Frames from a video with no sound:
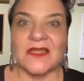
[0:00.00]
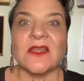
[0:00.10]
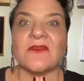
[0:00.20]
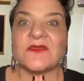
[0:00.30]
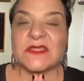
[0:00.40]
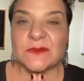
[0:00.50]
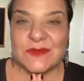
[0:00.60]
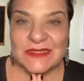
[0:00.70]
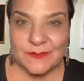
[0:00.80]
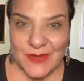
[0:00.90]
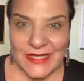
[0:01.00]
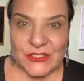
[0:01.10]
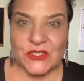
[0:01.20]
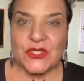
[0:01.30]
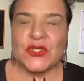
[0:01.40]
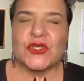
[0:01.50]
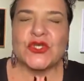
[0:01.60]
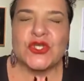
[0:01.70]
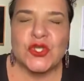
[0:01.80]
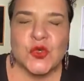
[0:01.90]
Life is to be spent
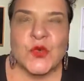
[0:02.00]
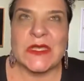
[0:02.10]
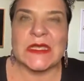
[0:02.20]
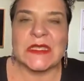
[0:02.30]
doing